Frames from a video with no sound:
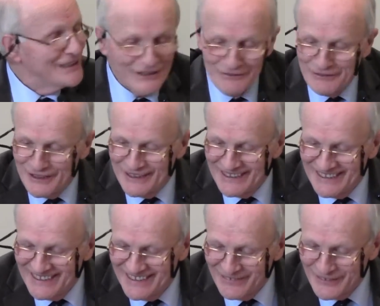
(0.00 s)
I guess
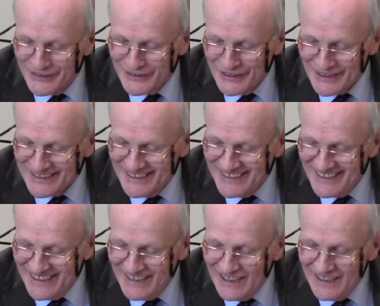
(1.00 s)
we're stuck.
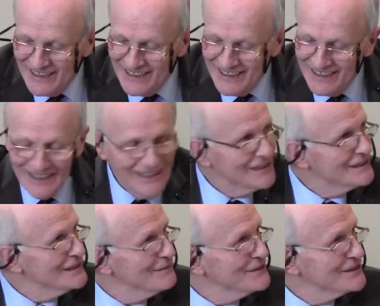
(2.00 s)

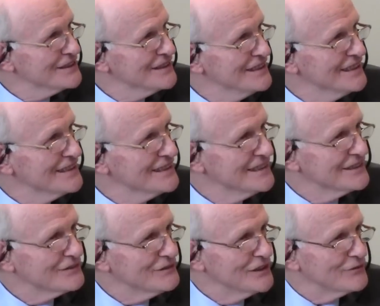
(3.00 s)
Let's see. Yeah,
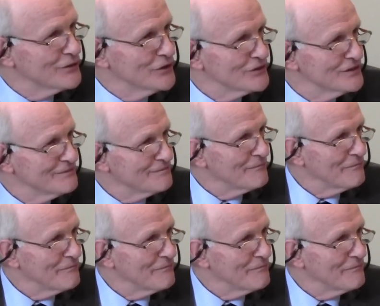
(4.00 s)
it's frozen.